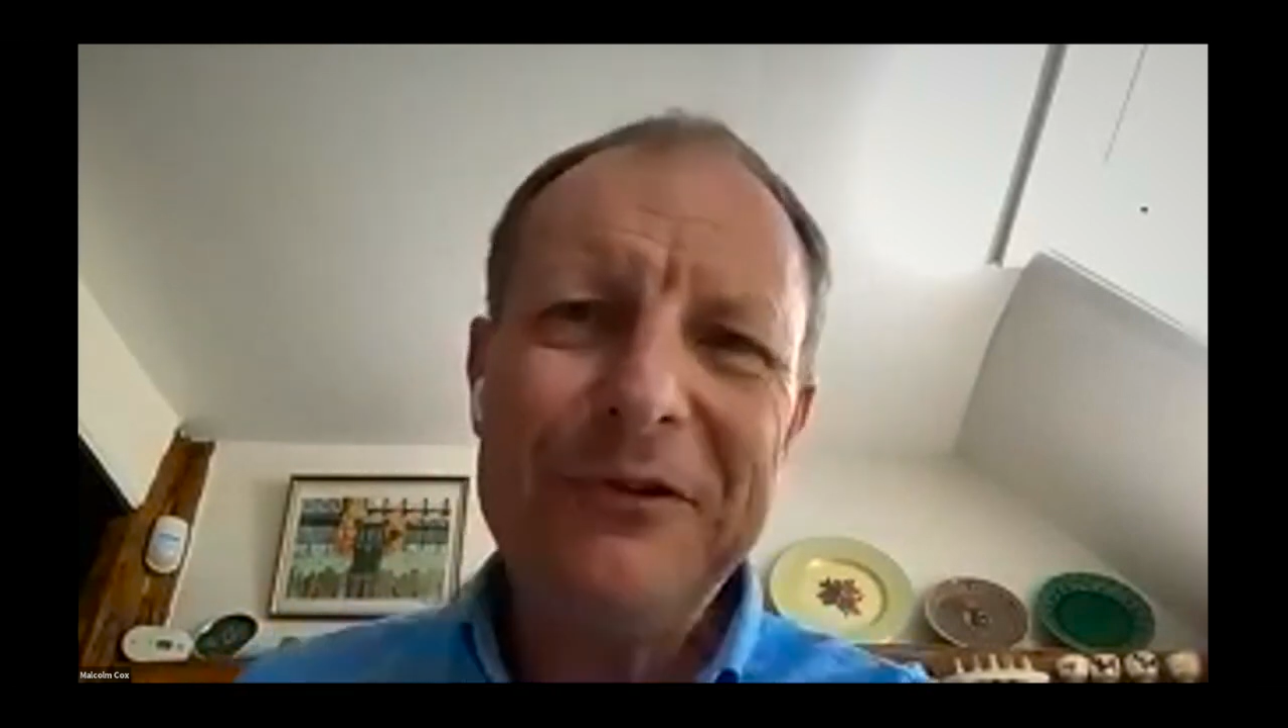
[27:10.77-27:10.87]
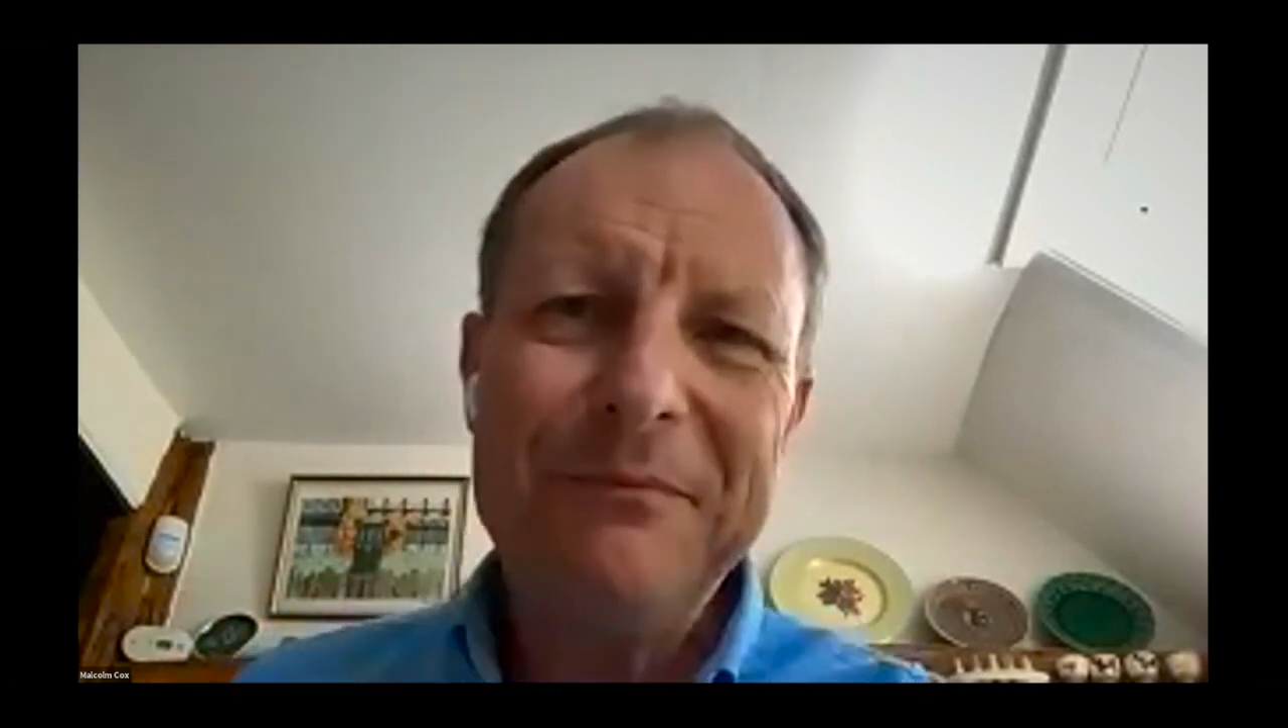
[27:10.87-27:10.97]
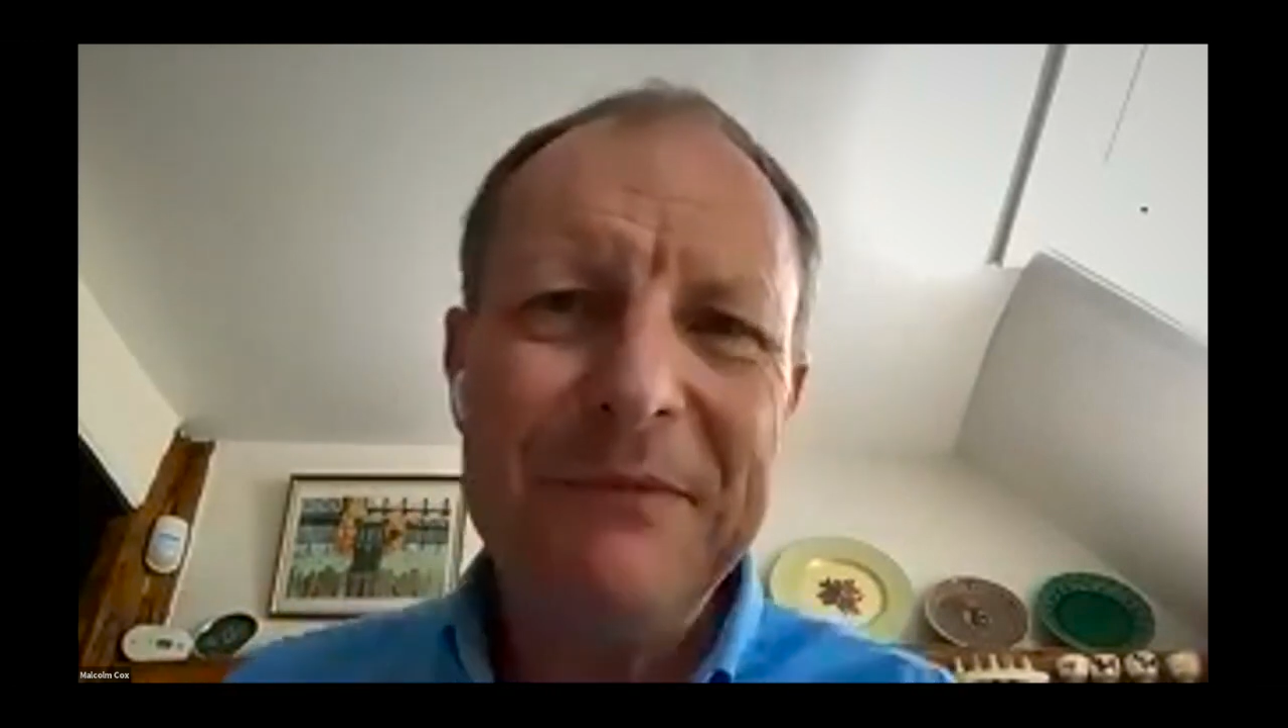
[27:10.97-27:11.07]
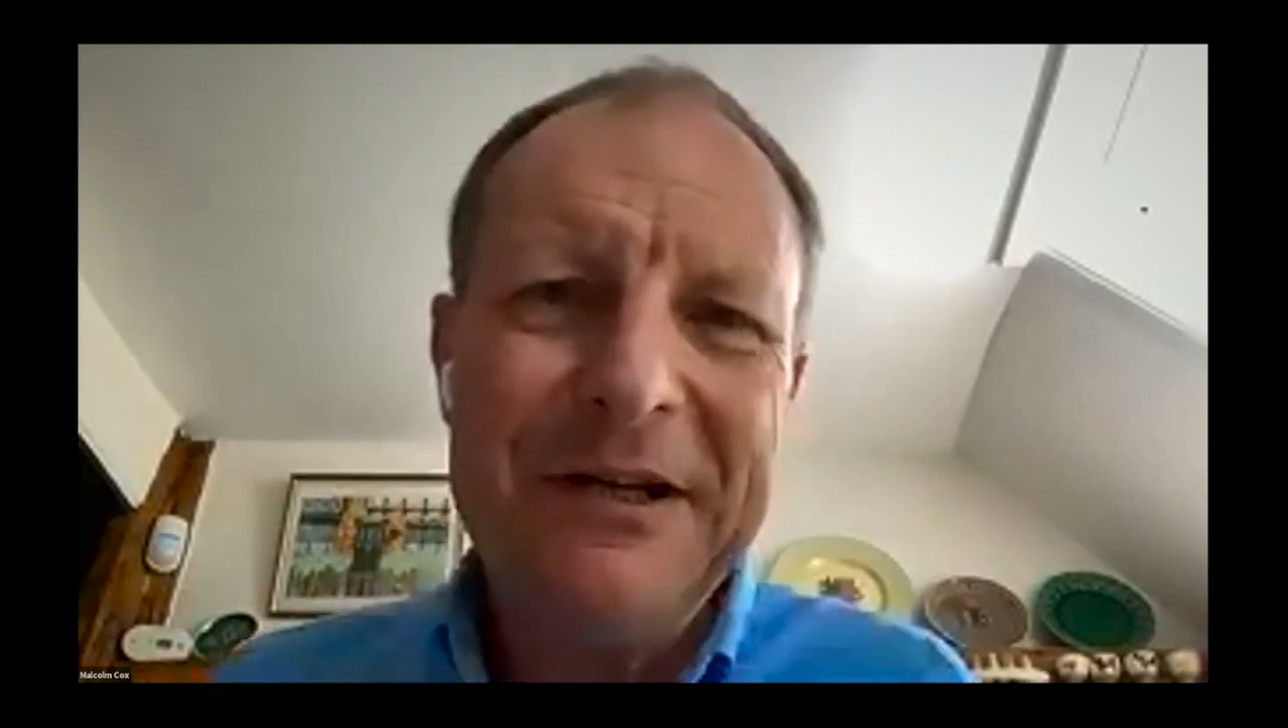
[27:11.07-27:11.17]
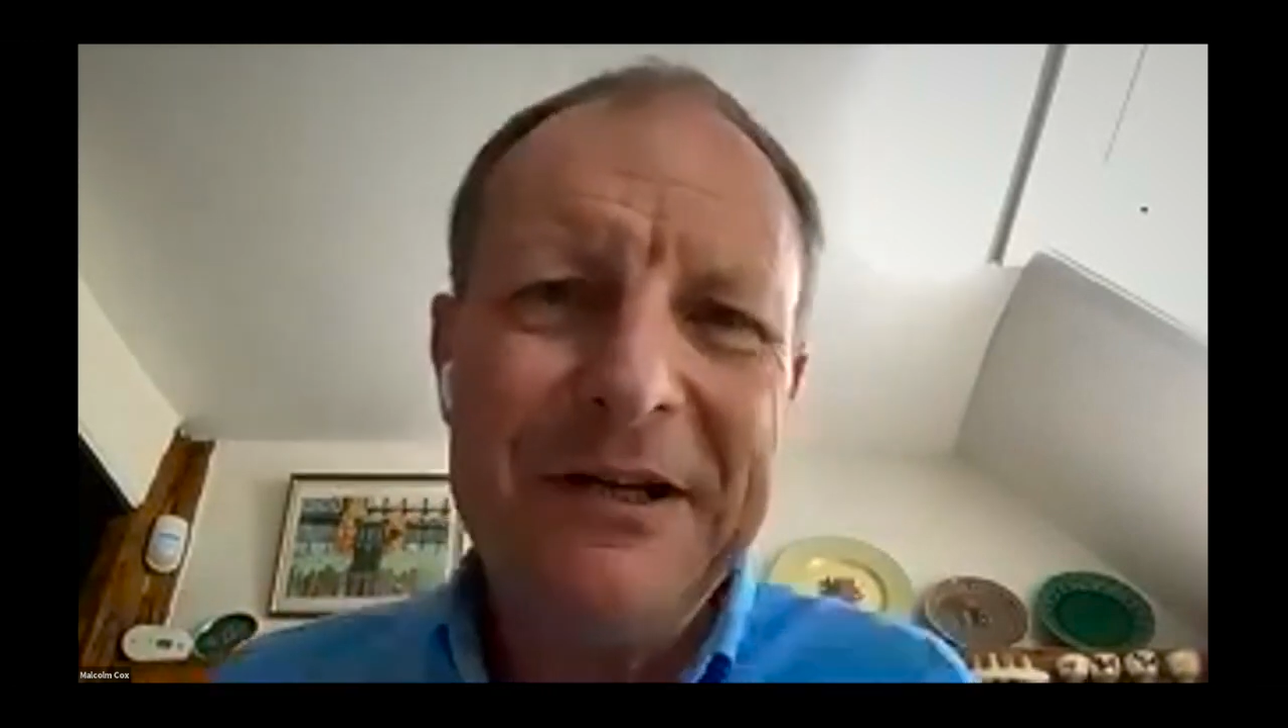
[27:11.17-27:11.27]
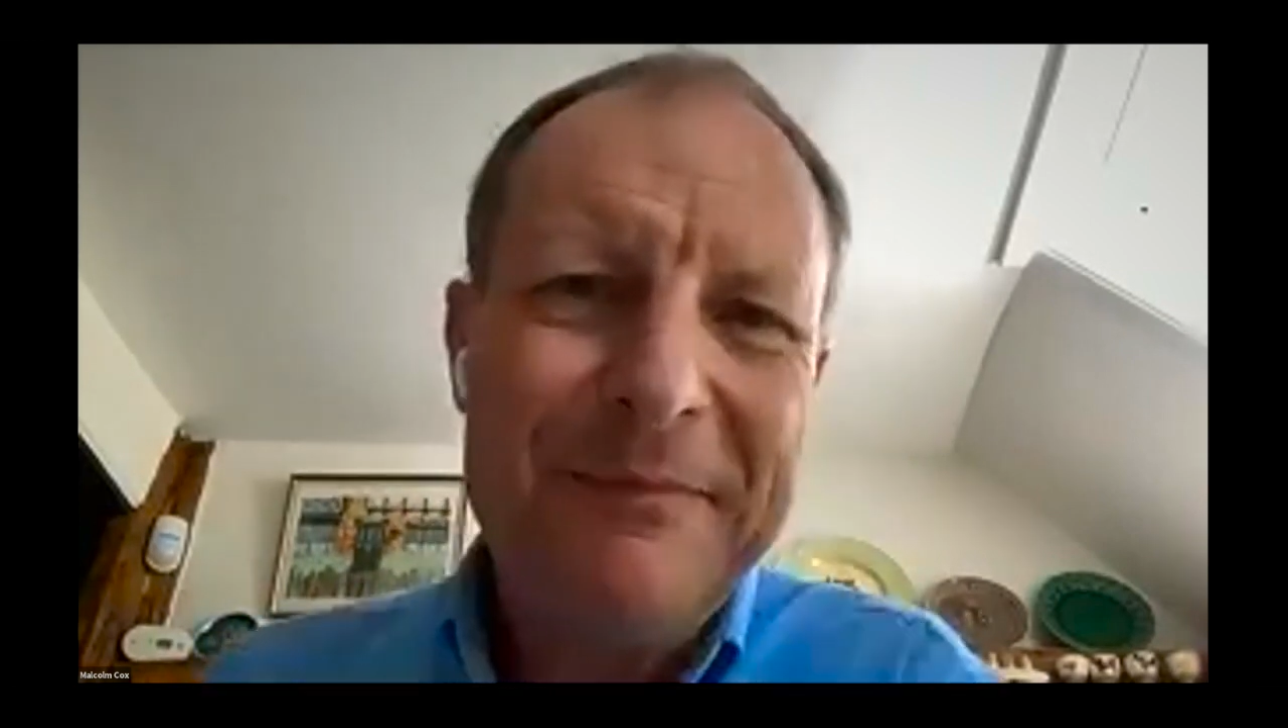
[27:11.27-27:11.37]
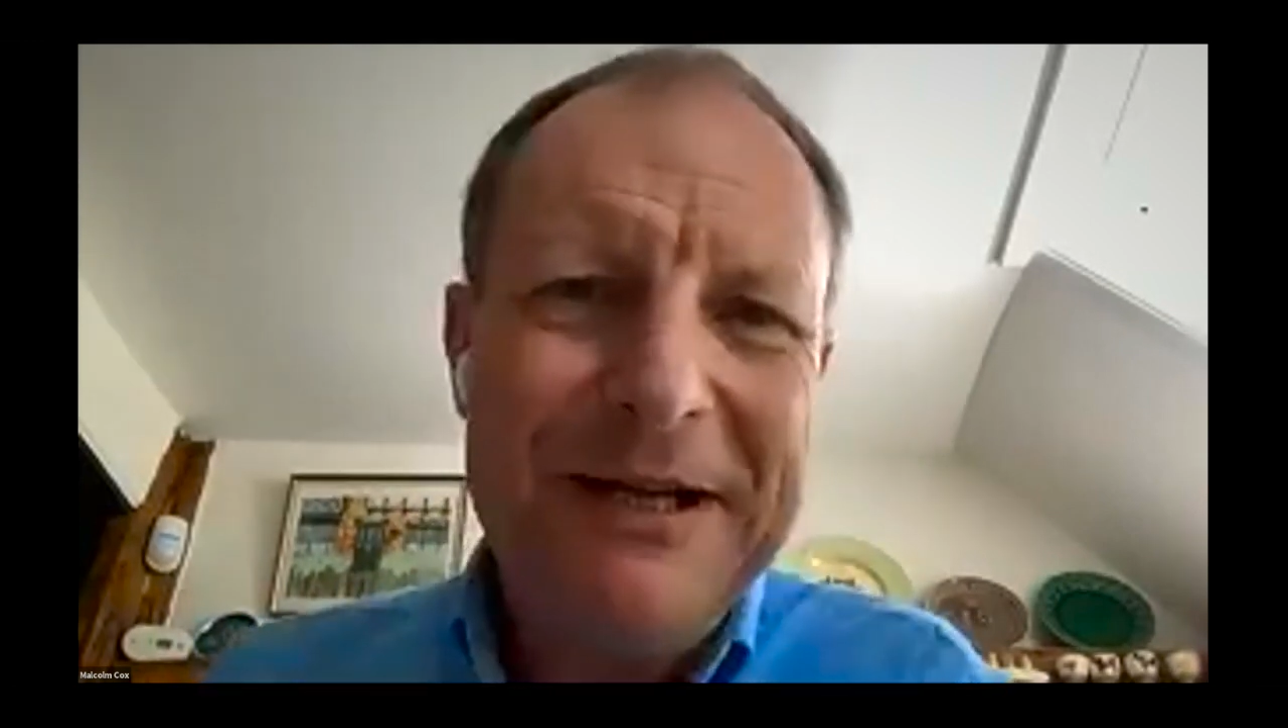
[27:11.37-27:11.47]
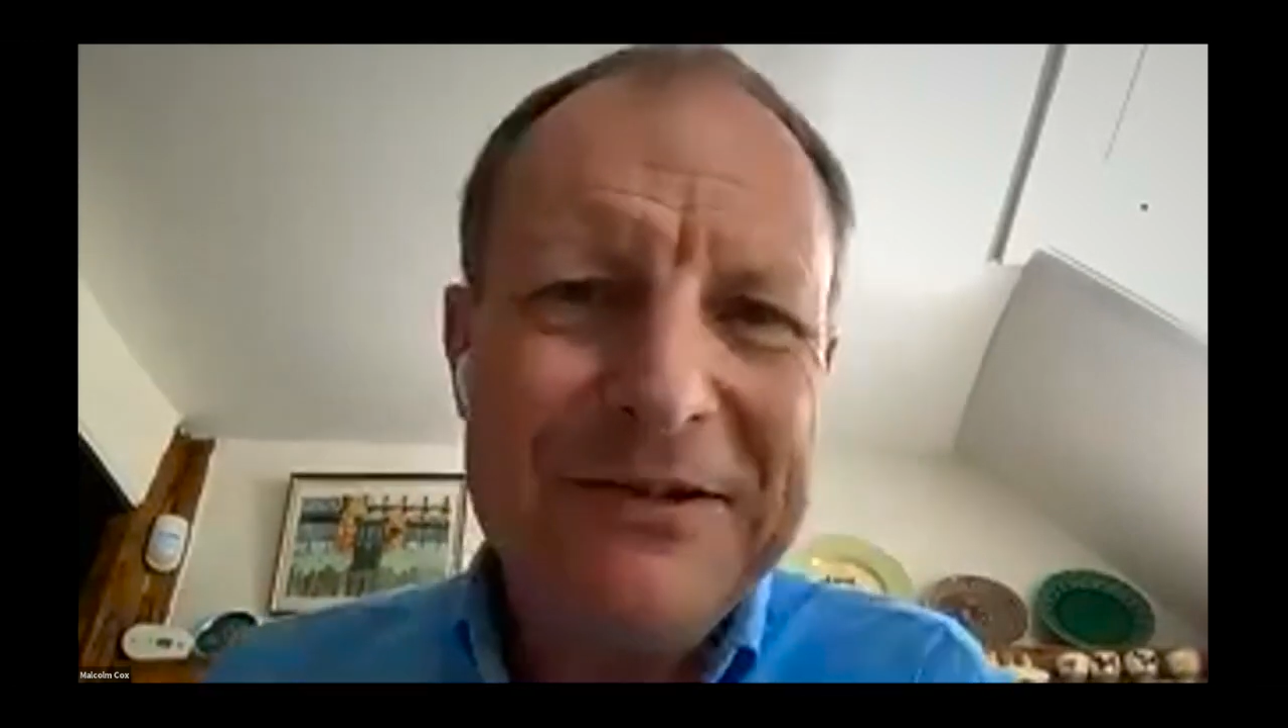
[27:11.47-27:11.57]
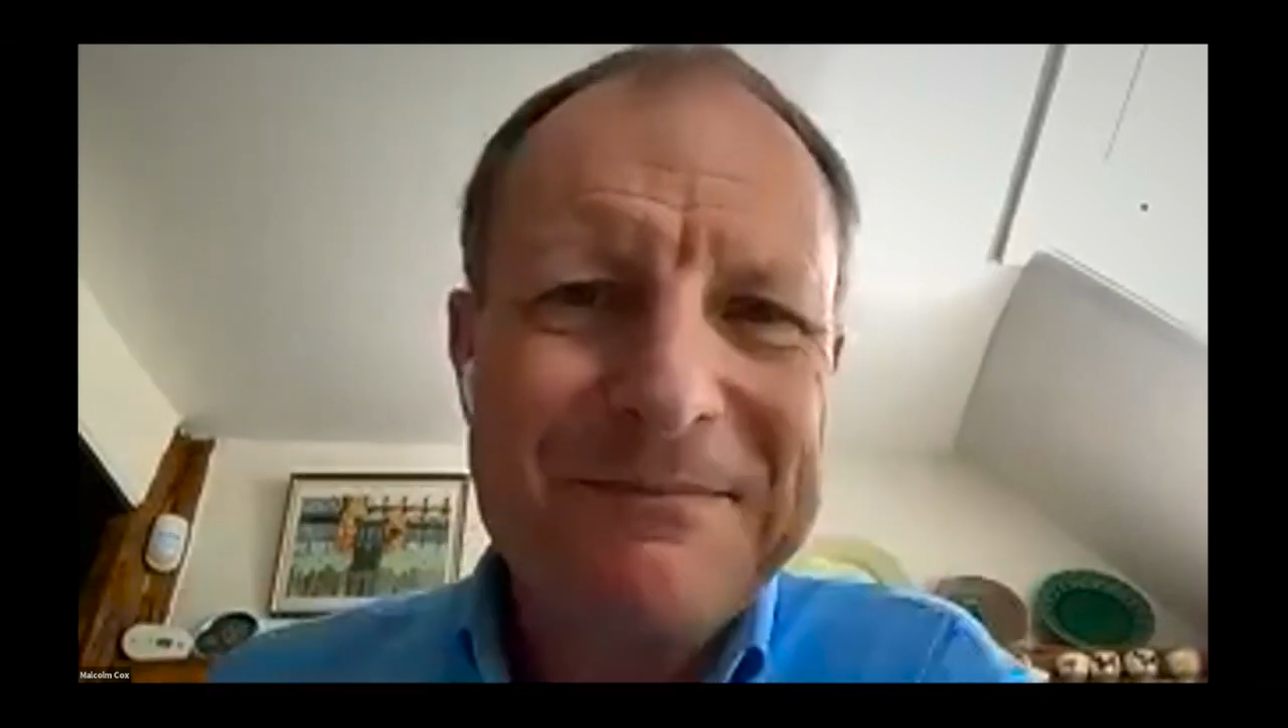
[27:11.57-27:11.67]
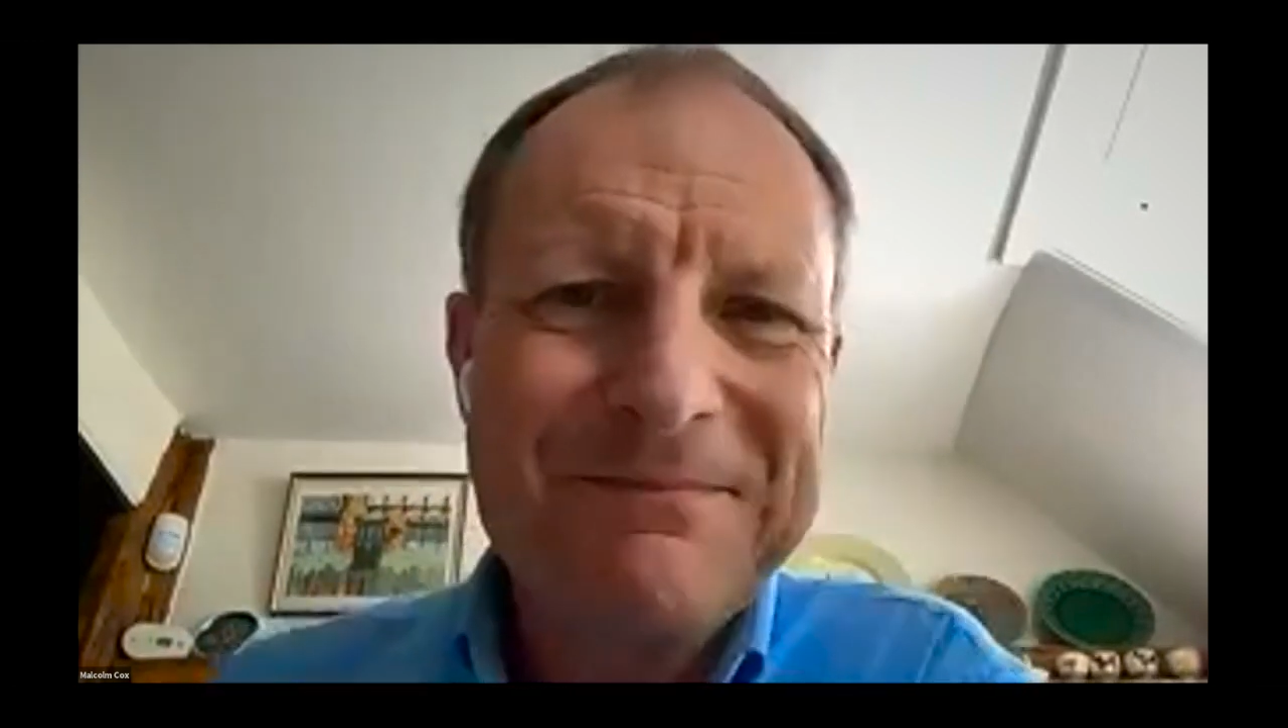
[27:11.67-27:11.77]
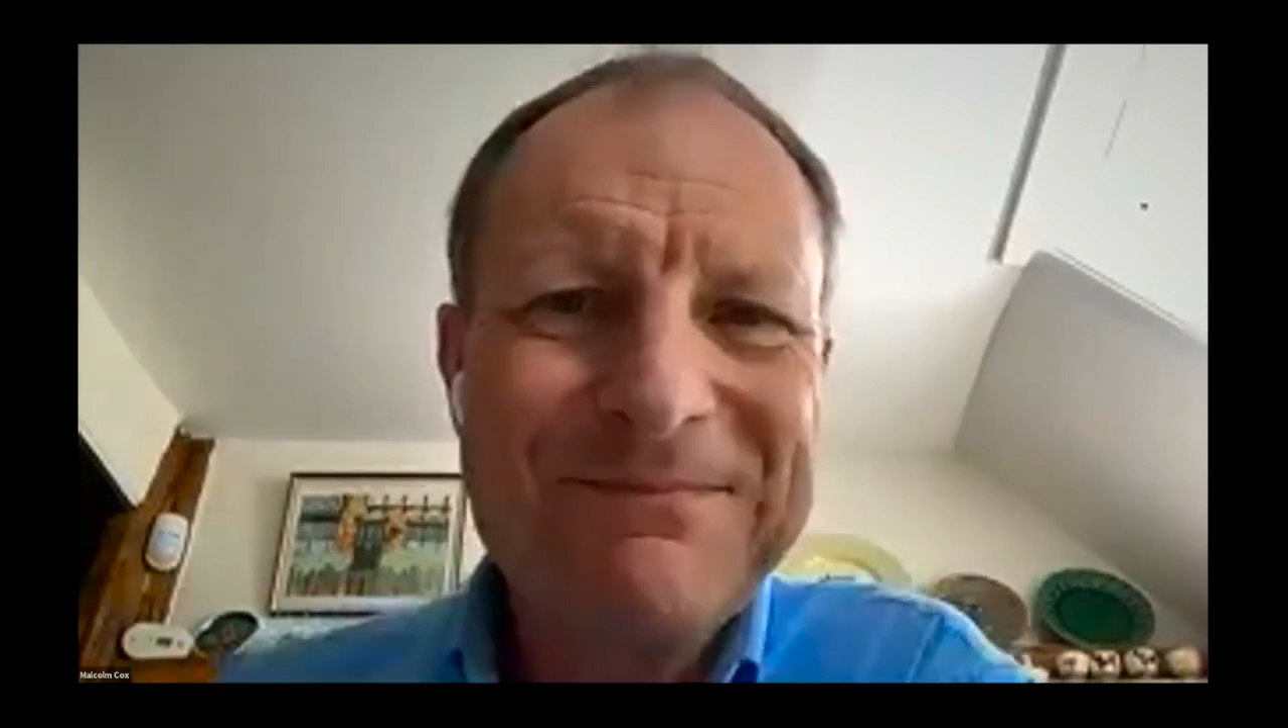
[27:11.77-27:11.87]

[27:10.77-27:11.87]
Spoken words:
admire about him?